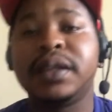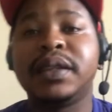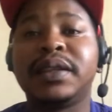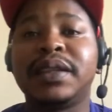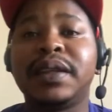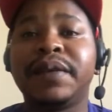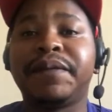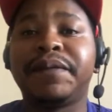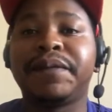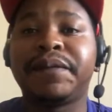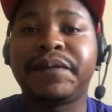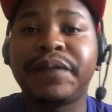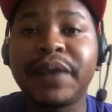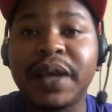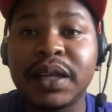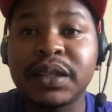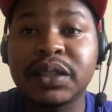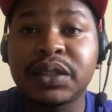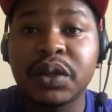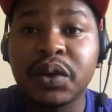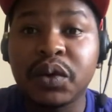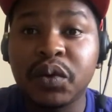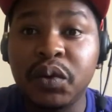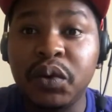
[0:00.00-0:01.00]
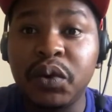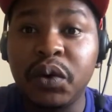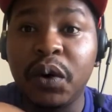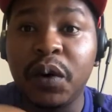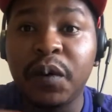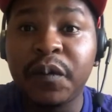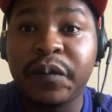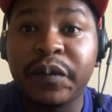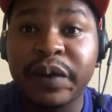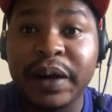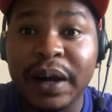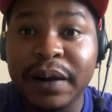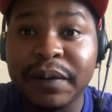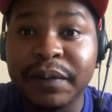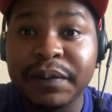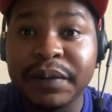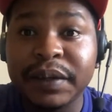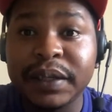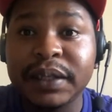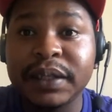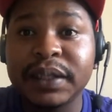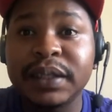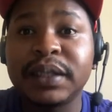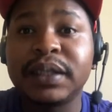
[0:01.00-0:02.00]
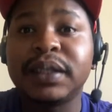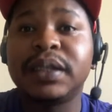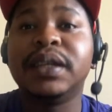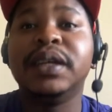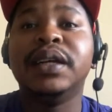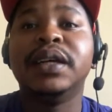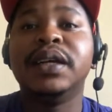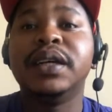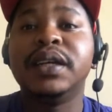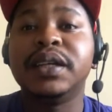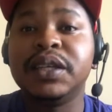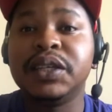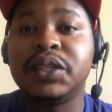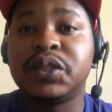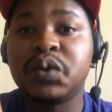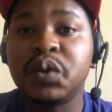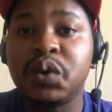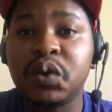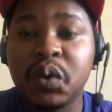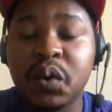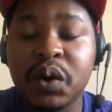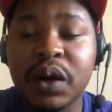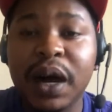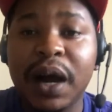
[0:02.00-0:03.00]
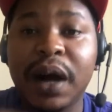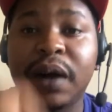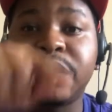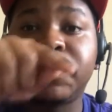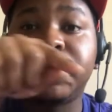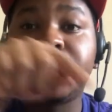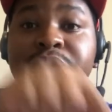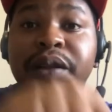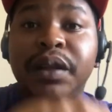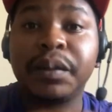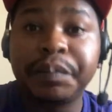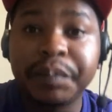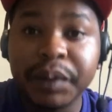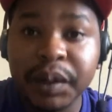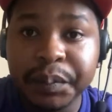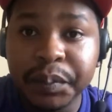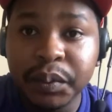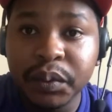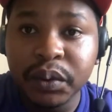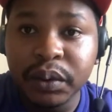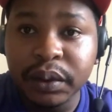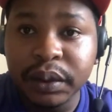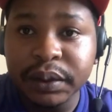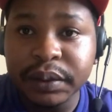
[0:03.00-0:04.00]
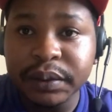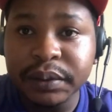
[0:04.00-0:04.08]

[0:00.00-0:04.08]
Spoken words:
The first rule of governing is to look out for the people,